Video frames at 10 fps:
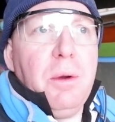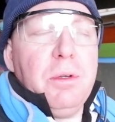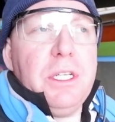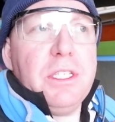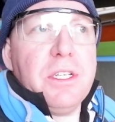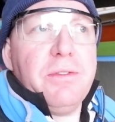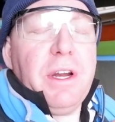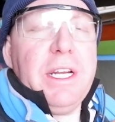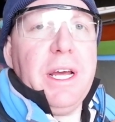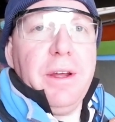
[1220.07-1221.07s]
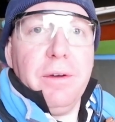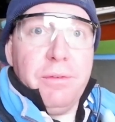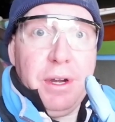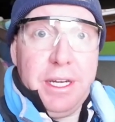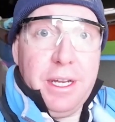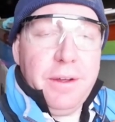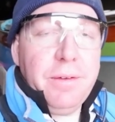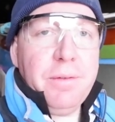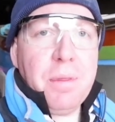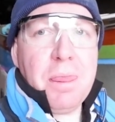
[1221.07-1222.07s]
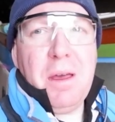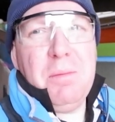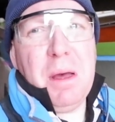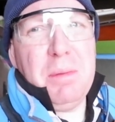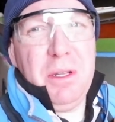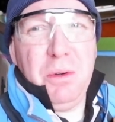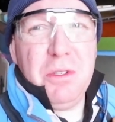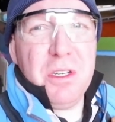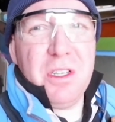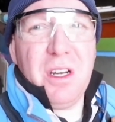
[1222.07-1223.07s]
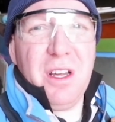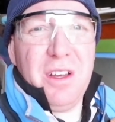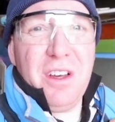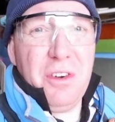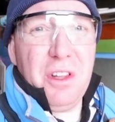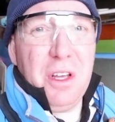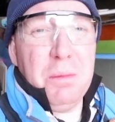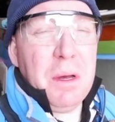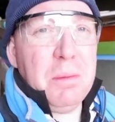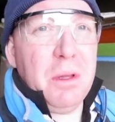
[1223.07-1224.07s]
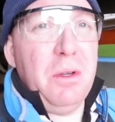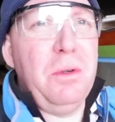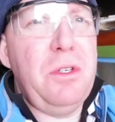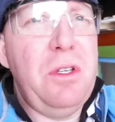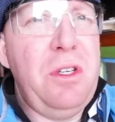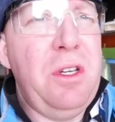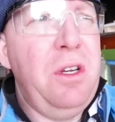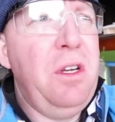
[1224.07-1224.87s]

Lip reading: What day is this? Friday. Friday. I'm babbling nonsense, aren't I? I really am babbling nonsense.